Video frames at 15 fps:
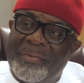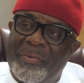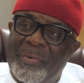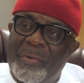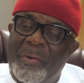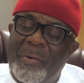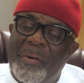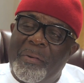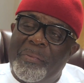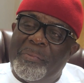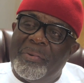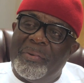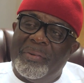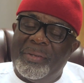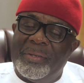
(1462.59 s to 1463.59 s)
Follow up,
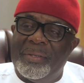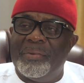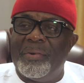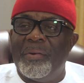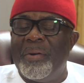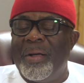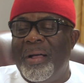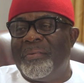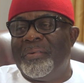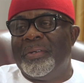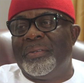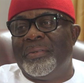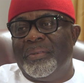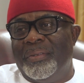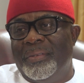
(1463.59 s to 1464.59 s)
so we have
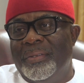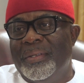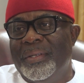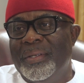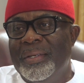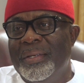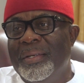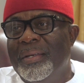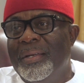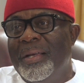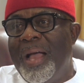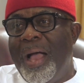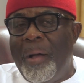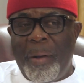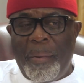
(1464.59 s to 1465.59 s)
issues.
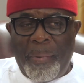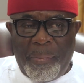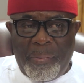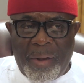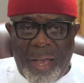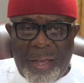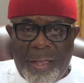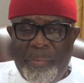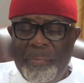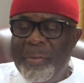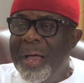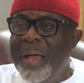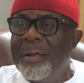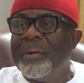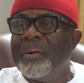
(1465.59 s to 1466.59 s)
Our people that came
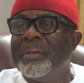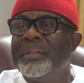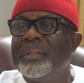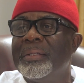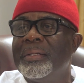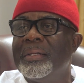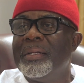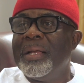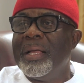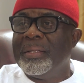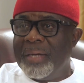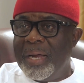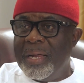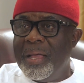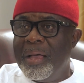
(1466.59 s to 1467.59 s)
behind us, they
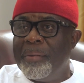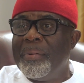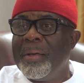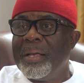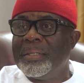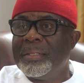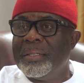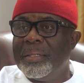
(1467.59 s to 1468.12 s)
tried their best.